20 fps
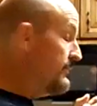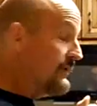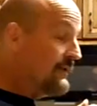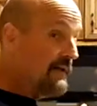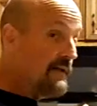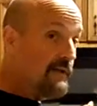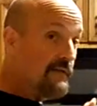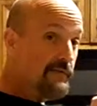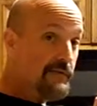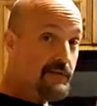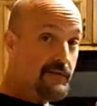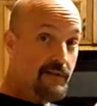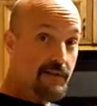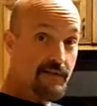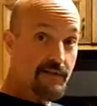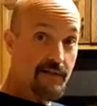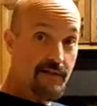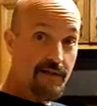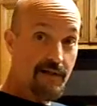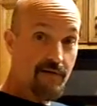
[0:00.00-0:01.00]
me all of a
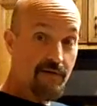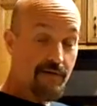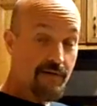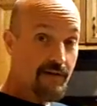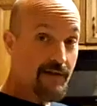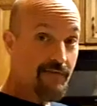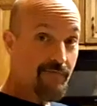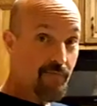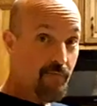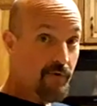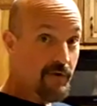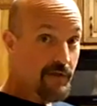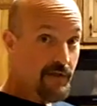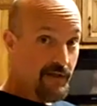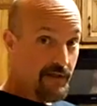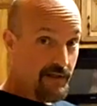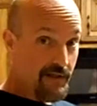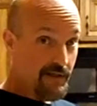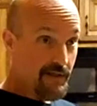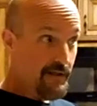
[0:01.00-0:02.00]
sudden that I only have 1
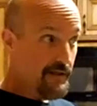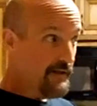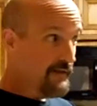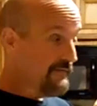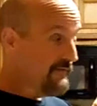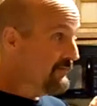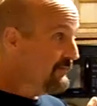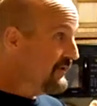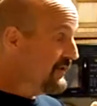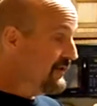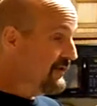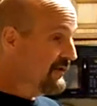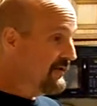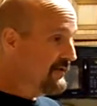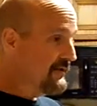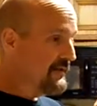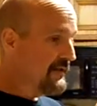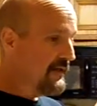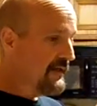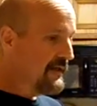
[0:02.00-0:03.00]
egg left
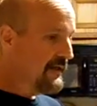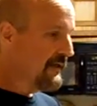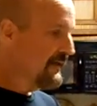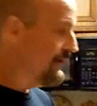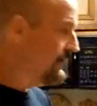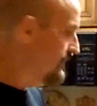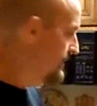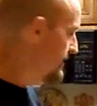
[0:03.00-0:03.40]
because I